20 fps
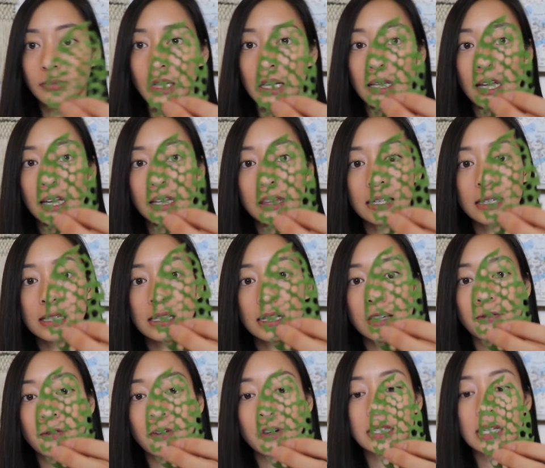like this
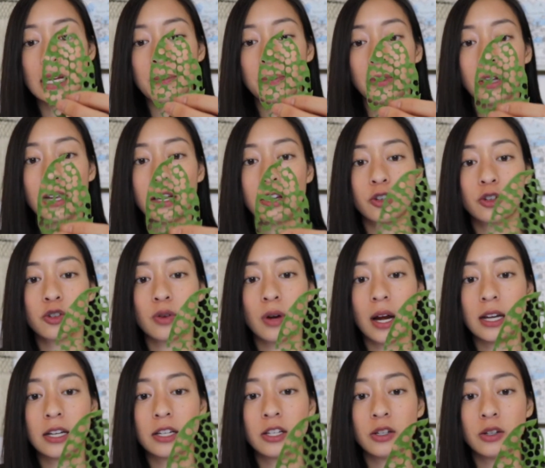leaf for example and you're
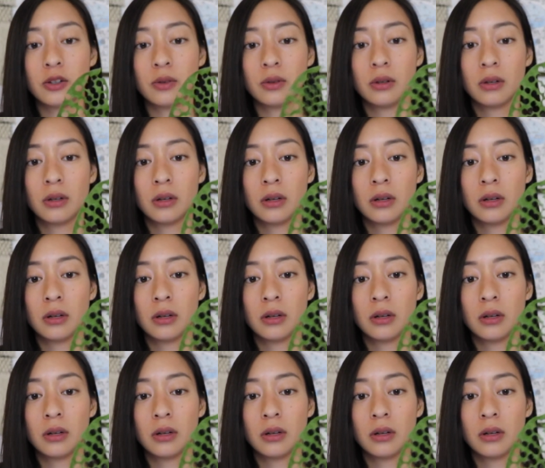trying to